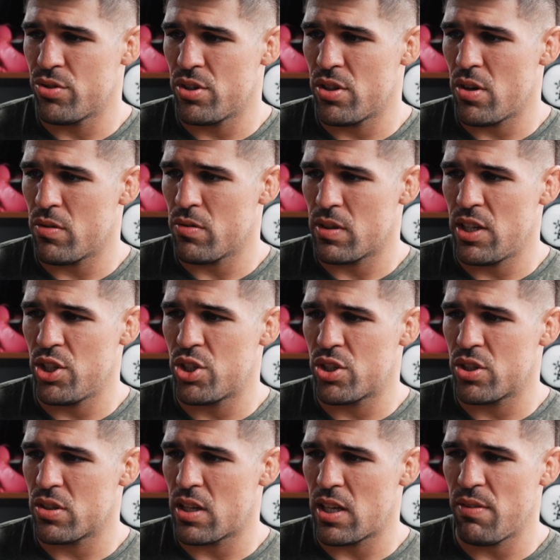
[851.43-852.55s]
You know,
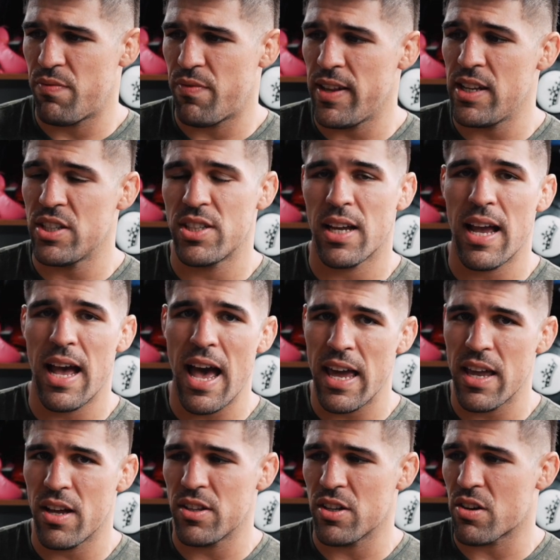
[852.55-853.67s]
he finished the guy
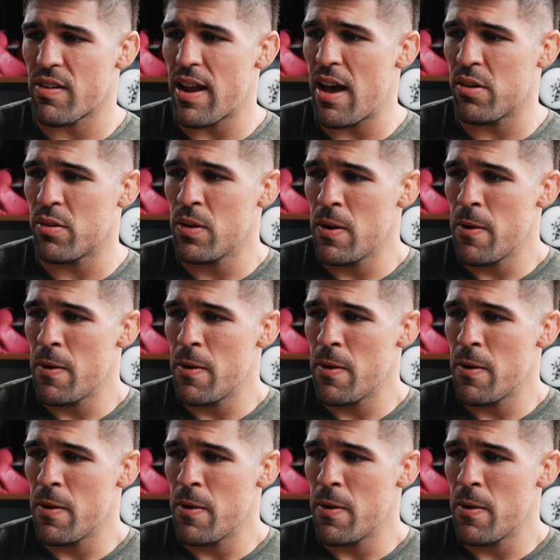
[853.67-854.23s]
on the ground,